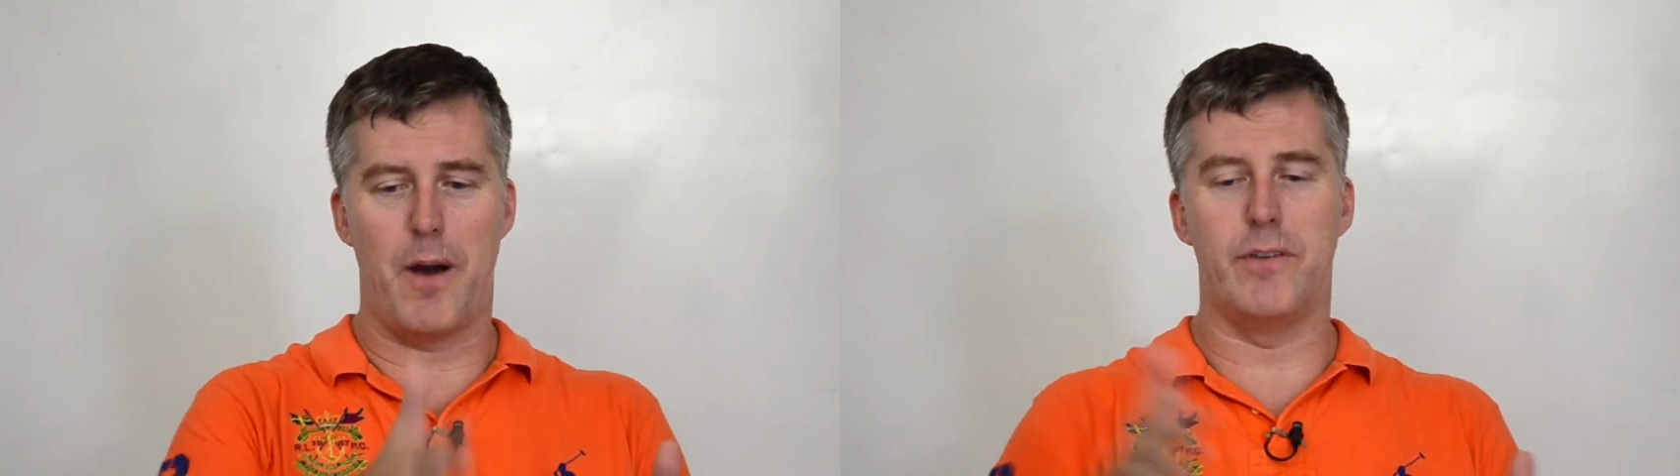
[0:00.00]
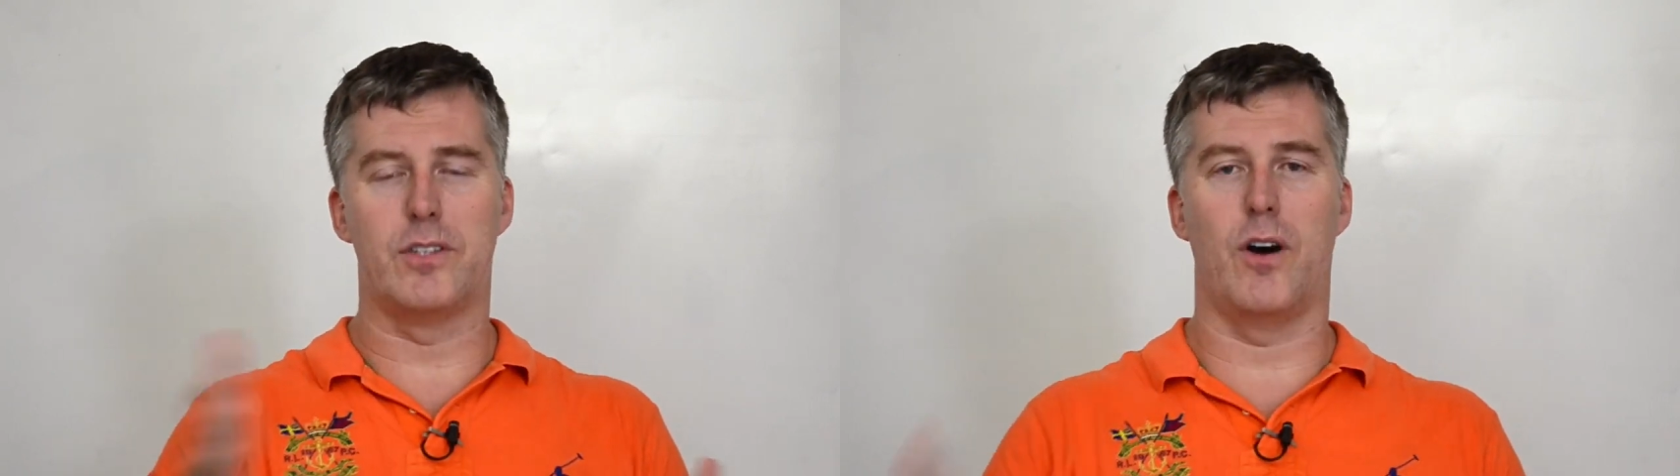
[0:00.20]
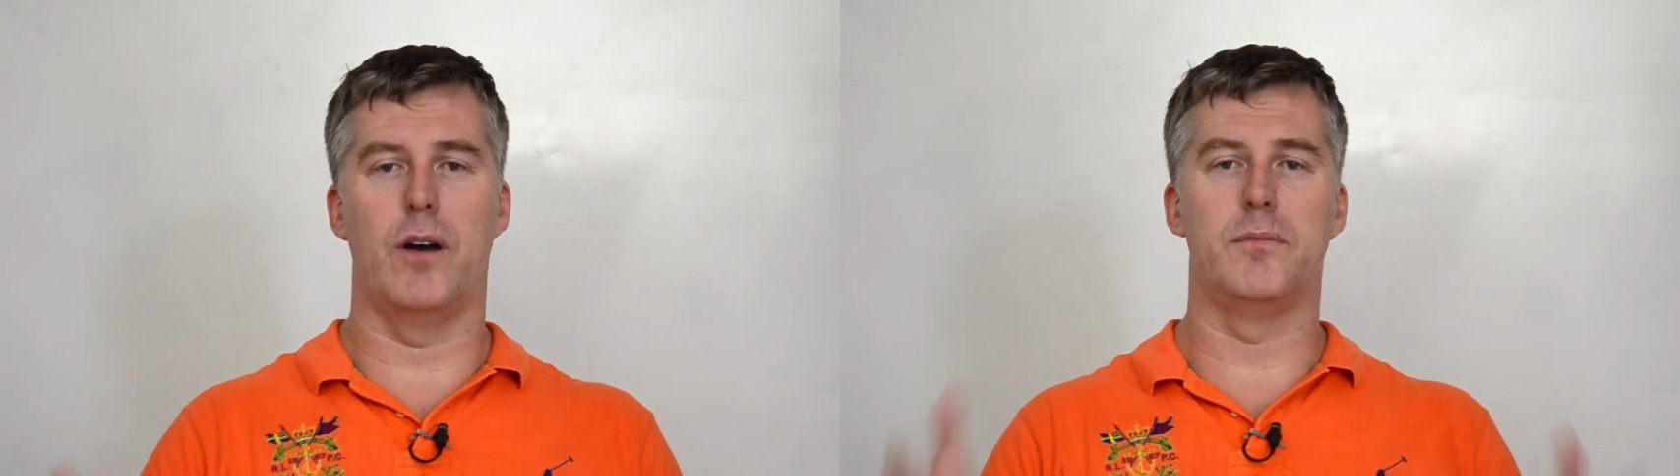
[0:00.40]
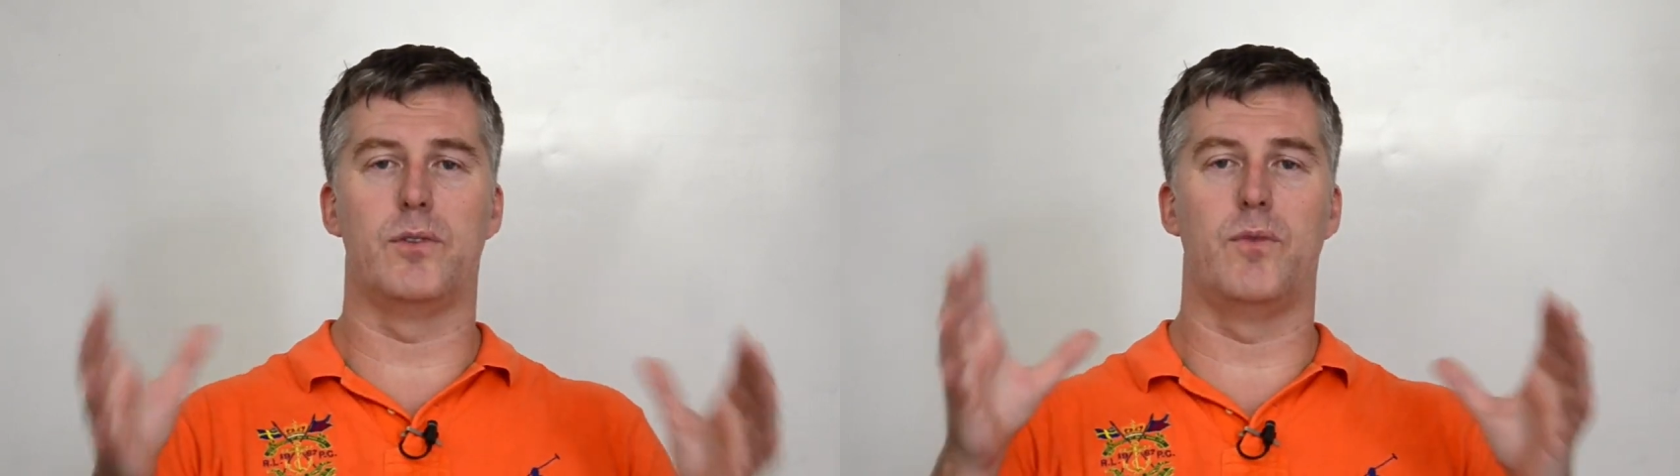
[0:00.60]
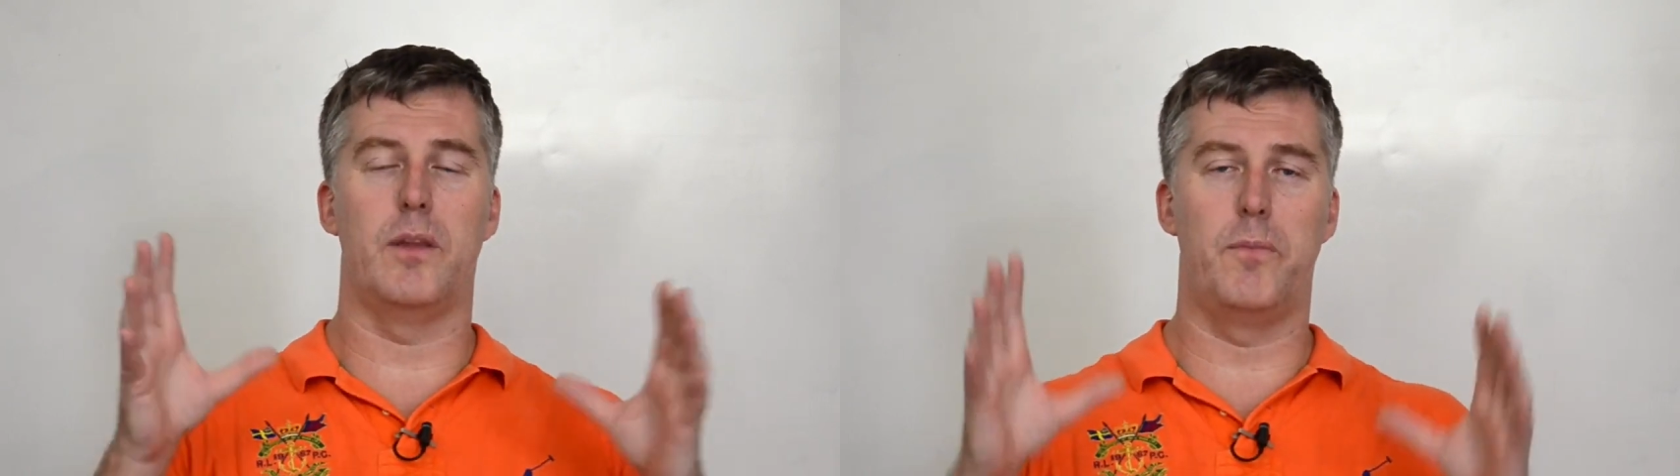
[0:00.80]
over time
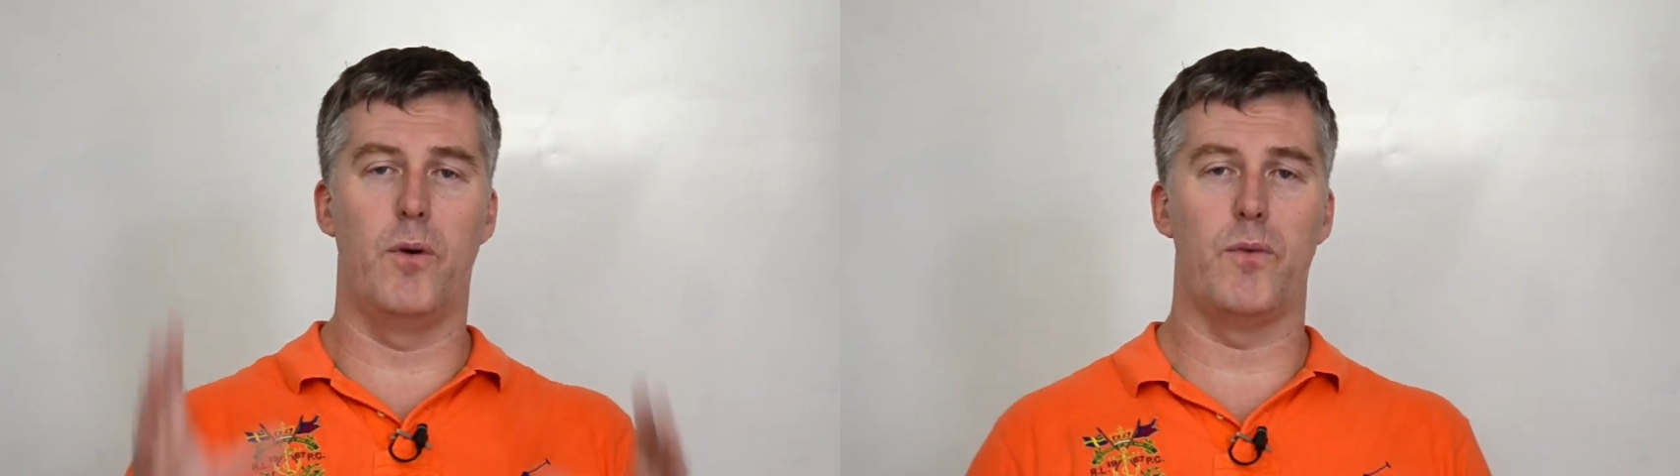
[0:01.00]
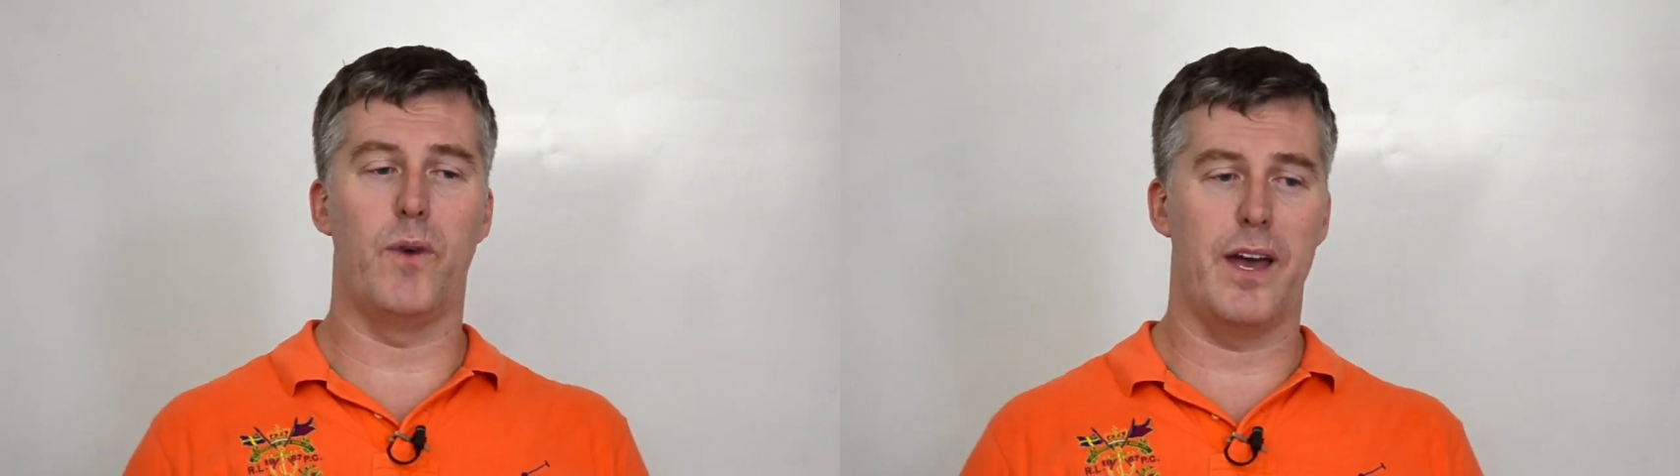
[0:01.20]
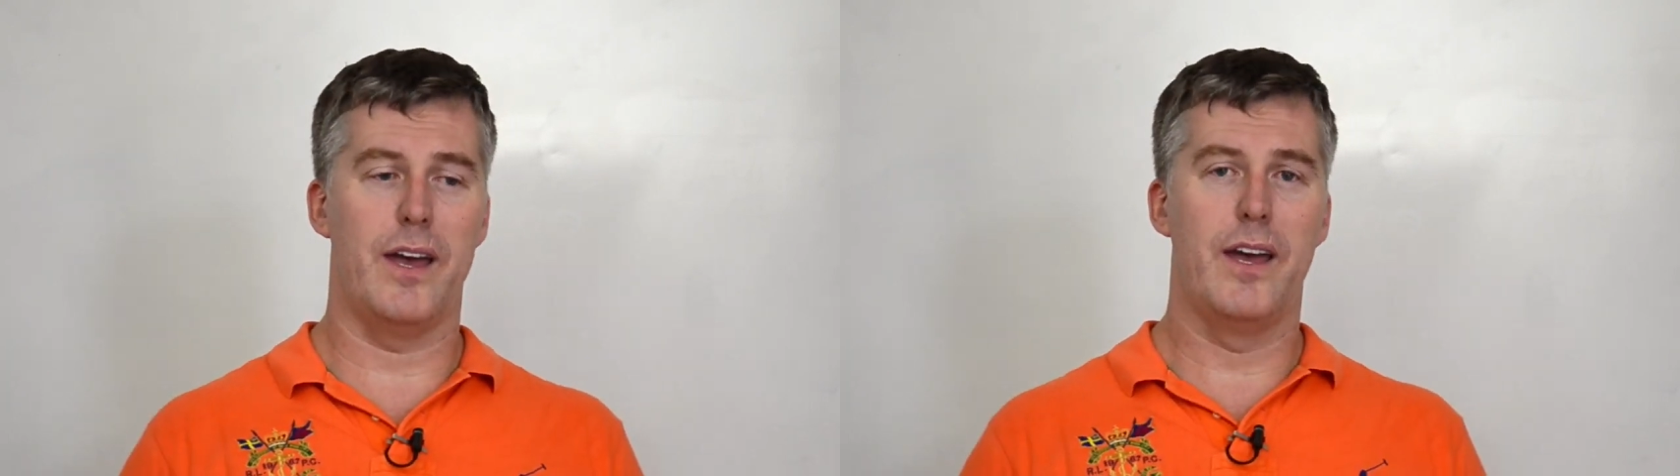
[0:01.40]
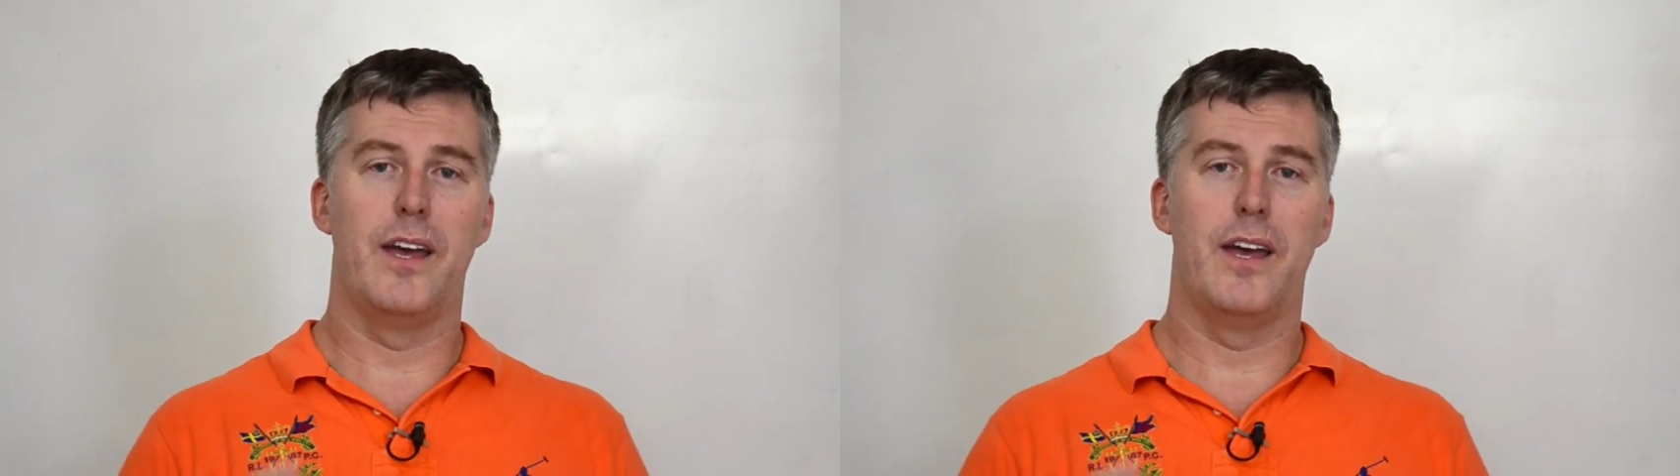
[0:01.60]
to where the point where,